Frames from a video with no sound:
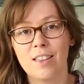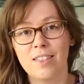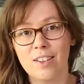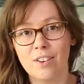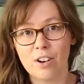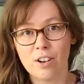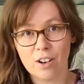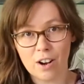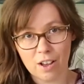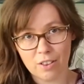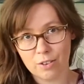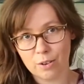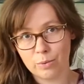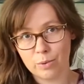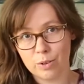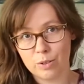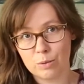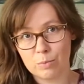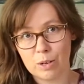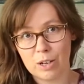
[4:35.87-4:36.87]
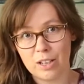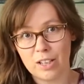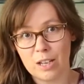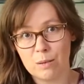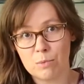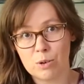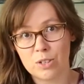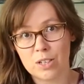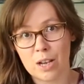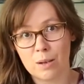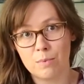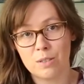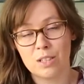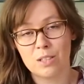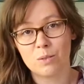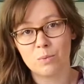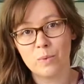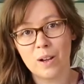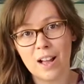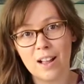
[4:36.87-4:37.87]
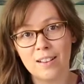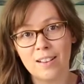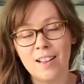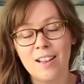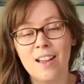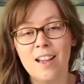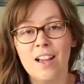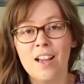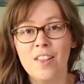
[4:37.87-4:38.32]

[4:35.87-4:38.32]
There are other rosemary chemotypes as well